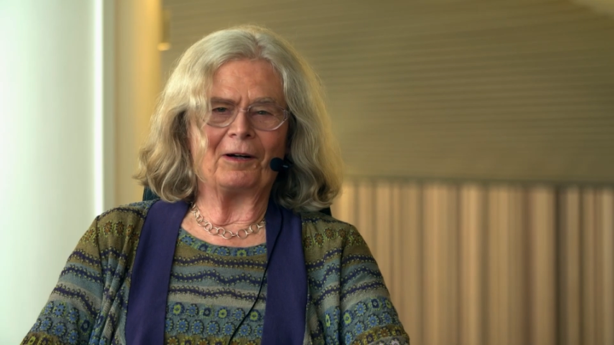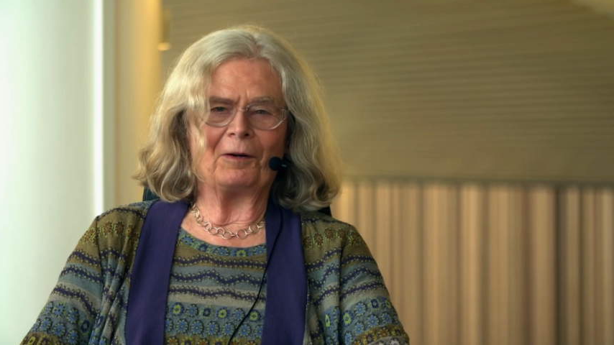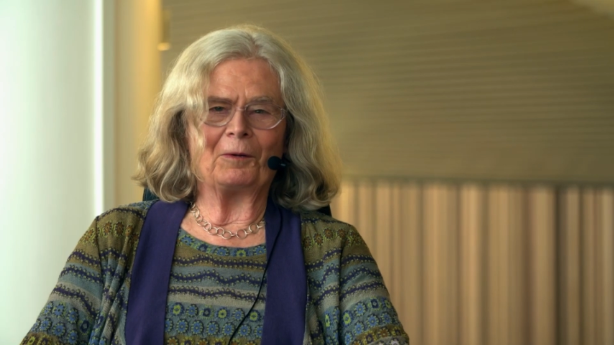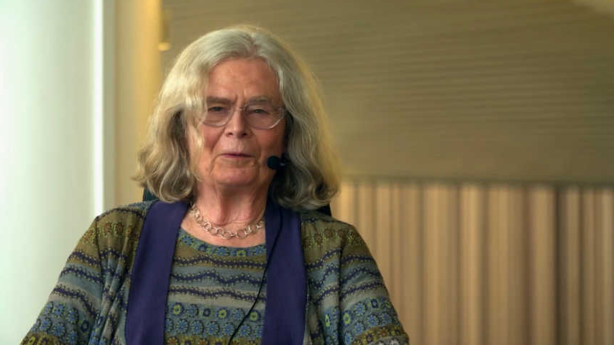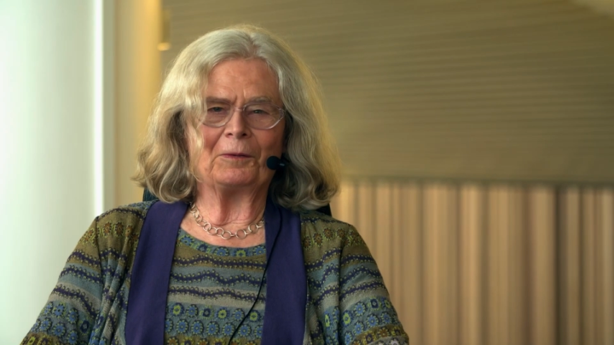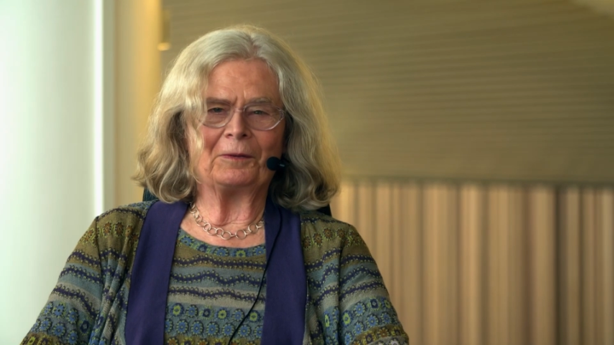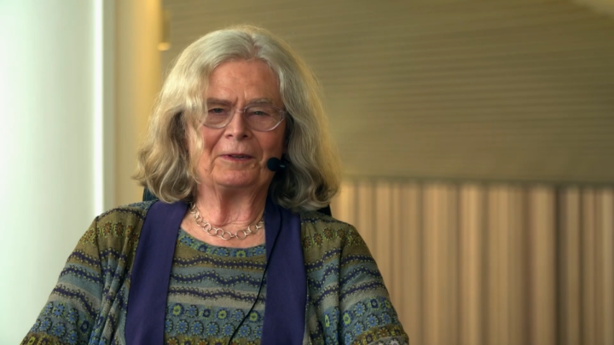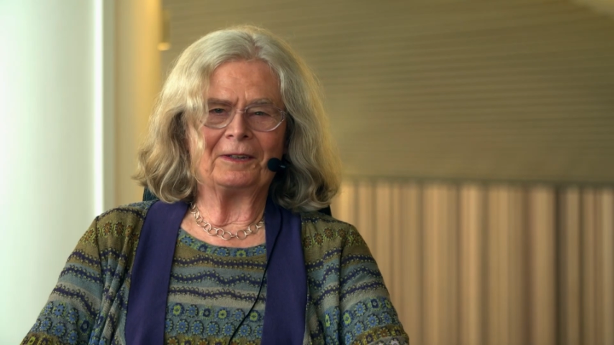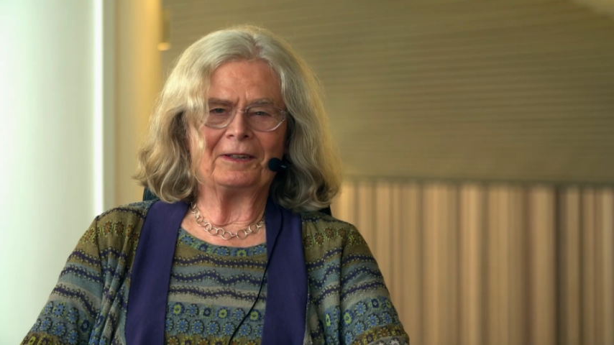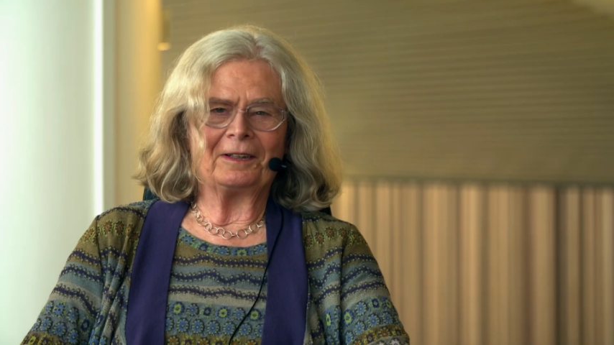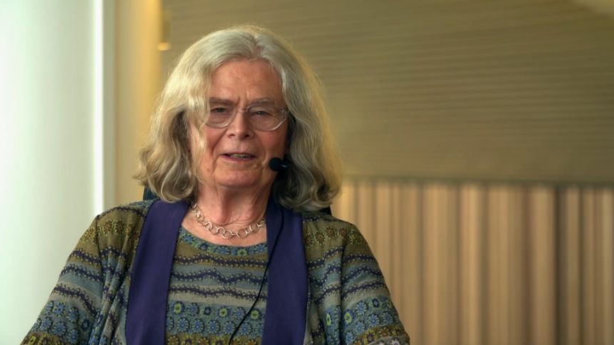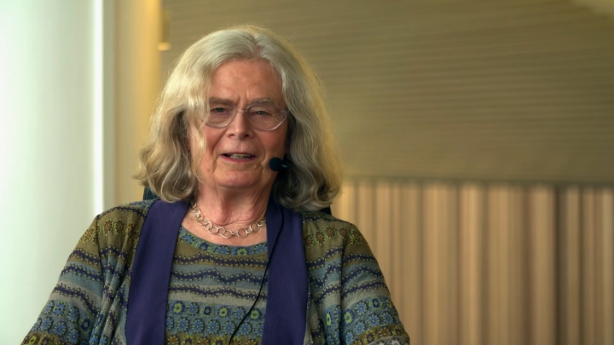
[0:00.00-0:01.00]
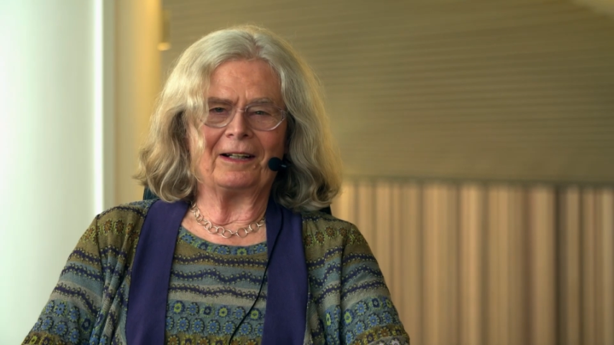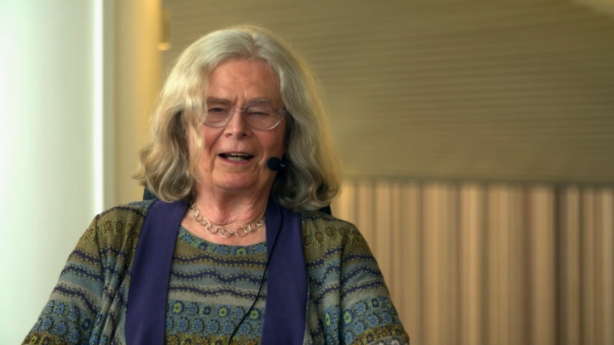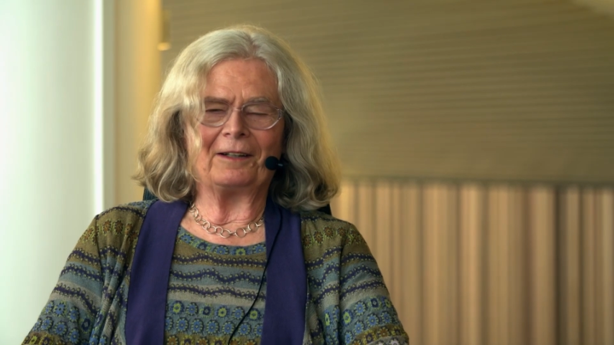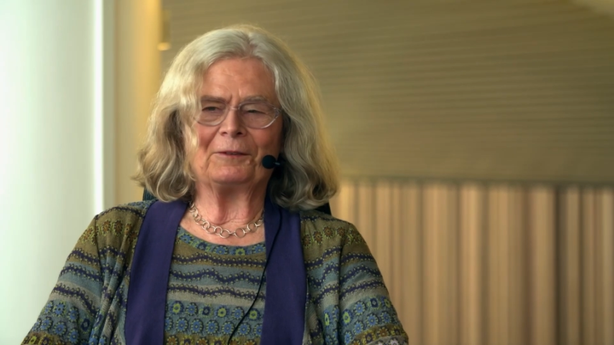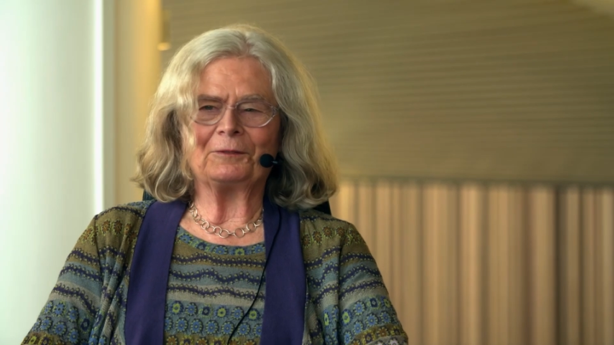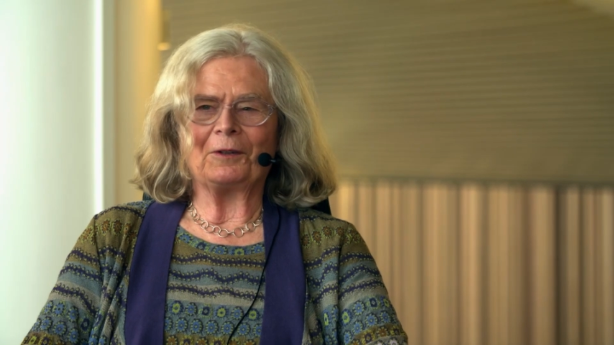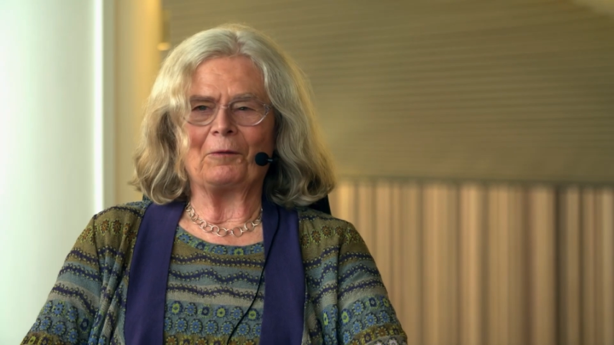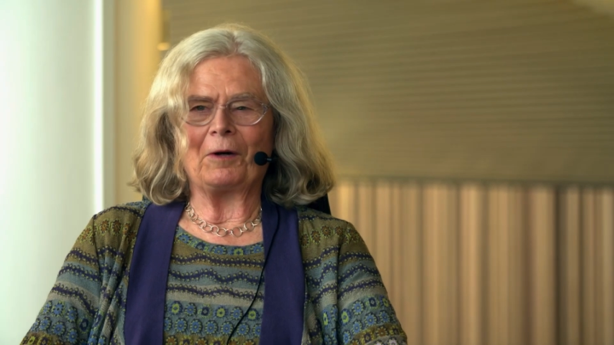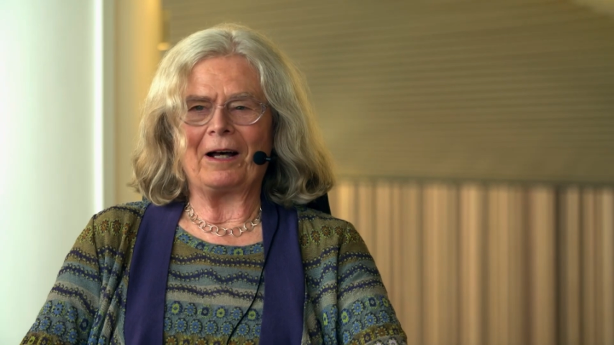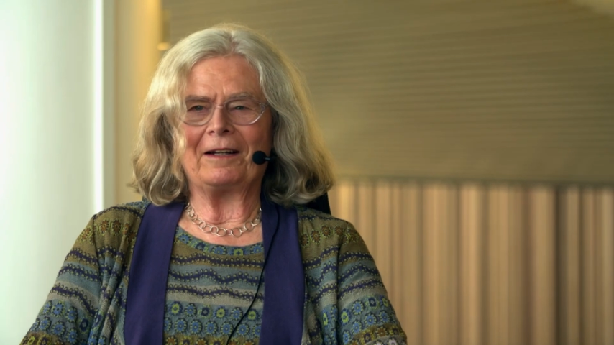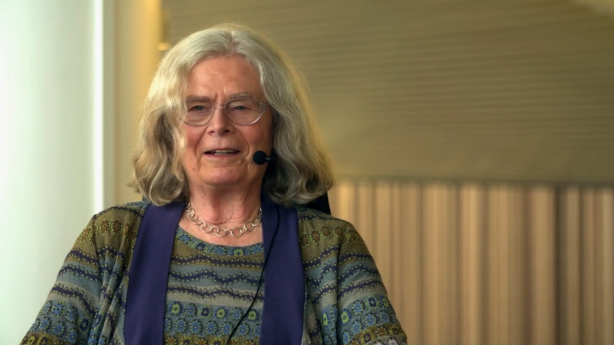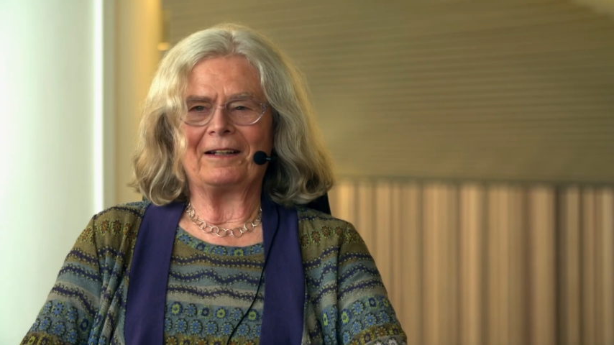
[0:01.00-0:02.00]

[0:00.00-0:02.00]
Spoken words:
Oh, I don't know.